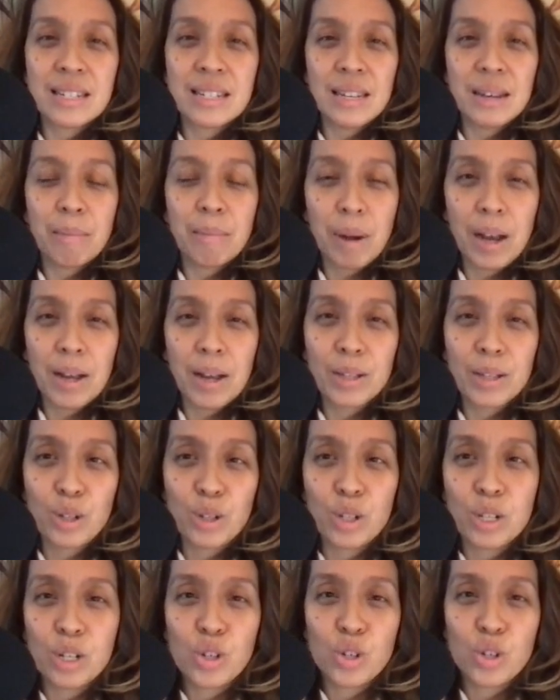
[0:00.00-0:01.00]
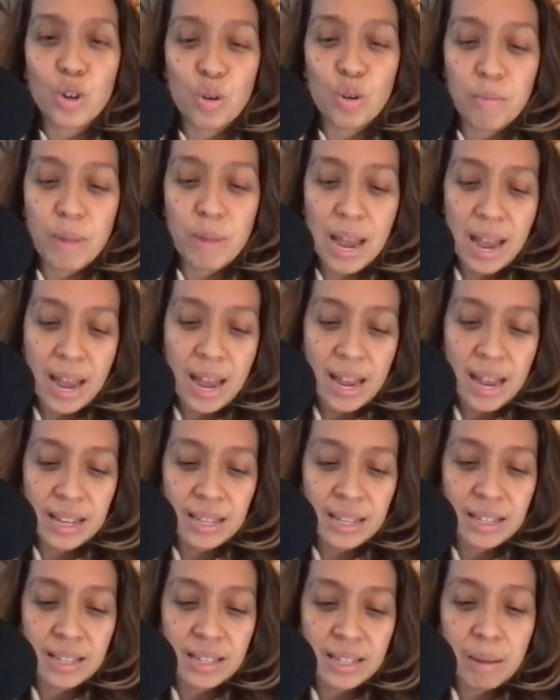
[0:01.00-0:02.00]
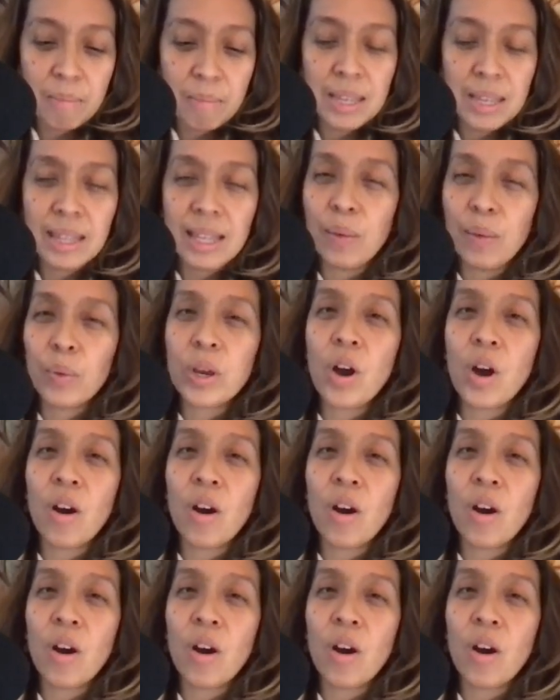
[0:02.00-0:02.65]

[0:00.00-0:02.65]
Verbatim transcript: imposter syndrome as something that we